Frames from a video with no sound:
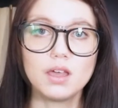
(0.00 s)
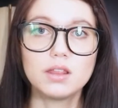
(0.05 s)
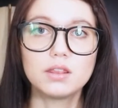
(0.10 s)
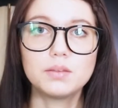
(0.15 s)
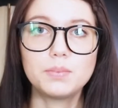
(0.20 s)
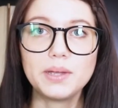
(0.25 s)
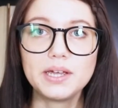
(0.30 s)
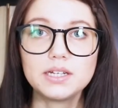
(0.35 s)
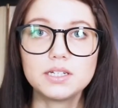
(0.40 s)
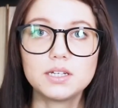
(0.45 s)

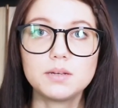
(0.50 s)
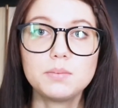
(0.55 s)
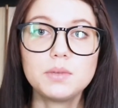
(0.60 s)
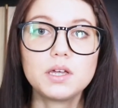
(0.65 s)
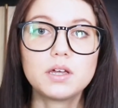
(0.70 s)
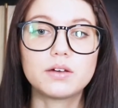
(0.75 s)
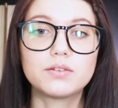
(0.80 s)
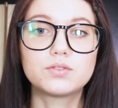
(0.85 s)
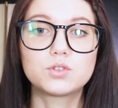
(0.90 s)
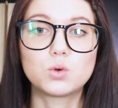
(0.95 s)
The
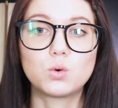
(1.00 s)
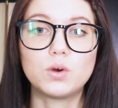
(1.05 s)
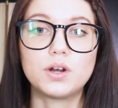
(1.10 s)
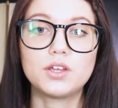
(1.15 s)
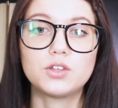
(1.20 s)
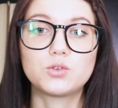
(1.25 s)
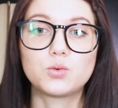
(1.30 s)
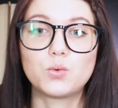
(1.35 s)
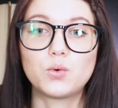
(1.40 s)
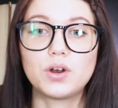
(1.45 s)
pandemic of
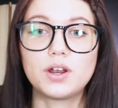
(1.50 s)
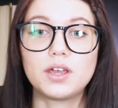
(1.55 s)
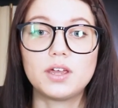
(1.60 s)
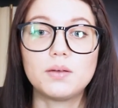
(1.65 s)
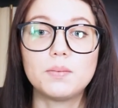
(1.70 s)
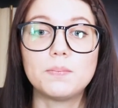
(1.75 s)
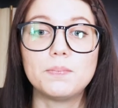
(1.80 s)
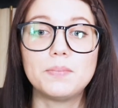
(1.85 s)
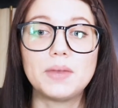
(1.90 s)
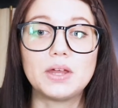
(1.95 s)

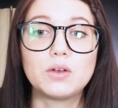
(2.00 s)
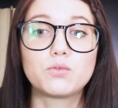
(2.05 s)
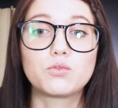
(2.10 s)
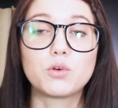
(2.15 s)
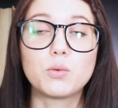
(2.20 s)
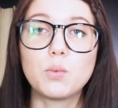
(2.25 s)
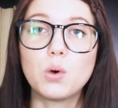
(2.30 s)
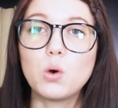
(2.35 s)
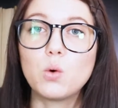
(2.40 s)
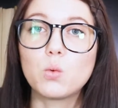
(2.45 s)
2020 made
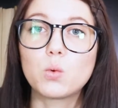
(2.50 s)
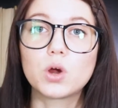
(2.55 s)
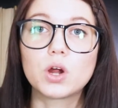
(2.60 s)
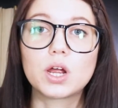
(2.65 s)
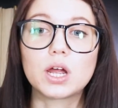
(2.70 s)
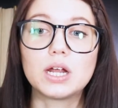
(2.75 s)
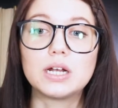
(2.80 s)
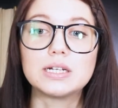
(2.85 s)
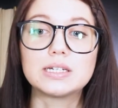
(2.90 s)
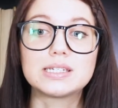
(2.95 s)
remote
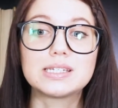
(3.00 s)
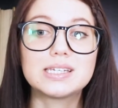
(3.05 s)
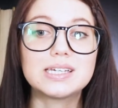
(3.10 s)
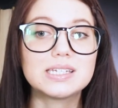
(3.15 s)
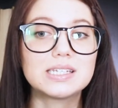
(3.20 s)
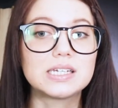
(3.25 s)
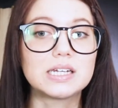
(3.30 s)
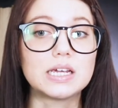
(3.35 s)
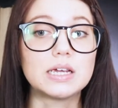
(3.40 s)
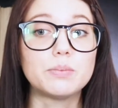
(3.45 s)
work a
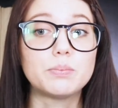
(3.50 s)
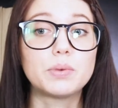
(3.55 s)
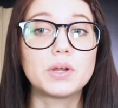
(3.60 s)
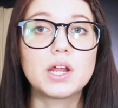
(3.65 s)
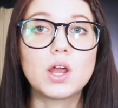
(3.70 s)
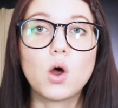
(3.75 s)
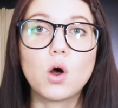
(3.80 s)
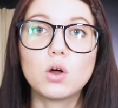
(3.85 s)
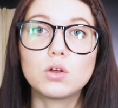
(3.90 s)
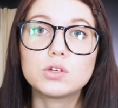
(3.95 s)
necessity, but
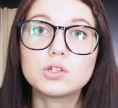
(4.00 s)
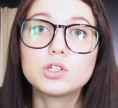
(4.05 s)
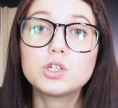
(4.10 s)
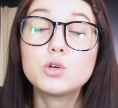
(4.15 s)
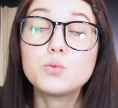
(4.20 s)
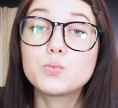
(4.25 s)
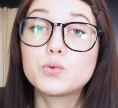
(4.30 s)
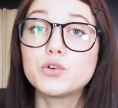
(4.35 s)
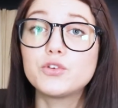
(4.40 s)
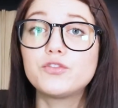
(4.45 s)
it
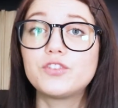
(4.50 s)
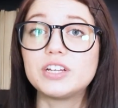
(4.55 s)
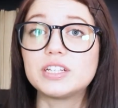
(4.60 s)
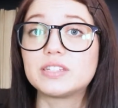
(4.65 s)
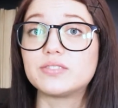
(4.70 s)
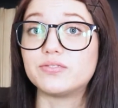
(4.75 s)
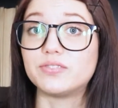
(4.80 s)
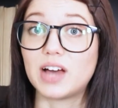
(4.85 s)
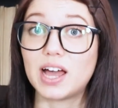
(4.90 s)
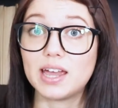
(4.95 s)
also proved
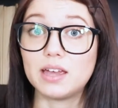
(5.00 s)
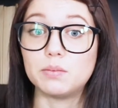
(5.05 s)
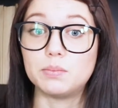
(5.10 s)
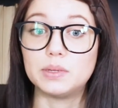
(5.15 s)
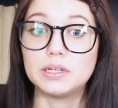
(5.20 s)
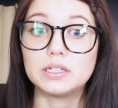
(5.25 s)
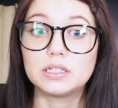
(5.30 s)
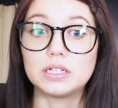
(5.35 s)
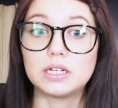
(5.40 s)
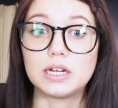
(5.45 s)
its
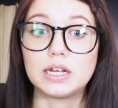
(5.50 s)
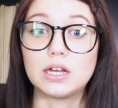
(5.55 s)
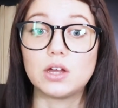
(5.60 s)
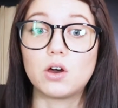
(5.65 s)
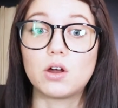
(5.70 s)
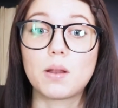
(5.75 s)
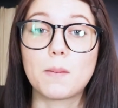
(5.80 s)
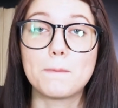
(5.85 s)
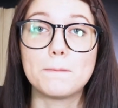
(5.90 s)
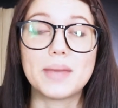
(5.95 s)
viability
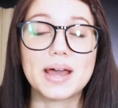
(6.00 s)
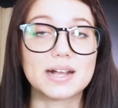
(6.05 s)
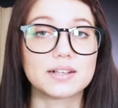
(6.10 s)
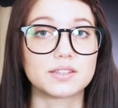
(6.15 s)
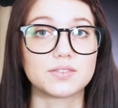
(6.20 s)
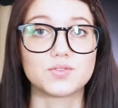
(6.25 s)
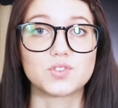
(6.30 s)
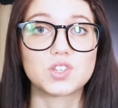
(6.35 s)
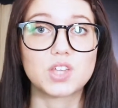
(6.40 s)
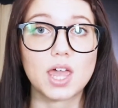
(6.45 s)
on a
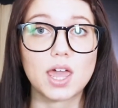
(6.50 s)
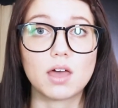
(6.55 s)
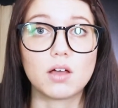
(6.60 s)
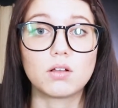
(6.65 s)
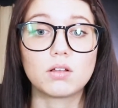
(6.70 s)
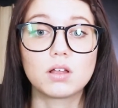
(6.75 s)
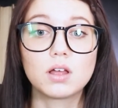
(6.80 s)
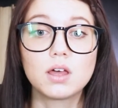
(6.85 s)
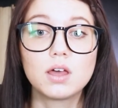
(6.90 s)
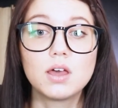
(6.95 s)
massive scale.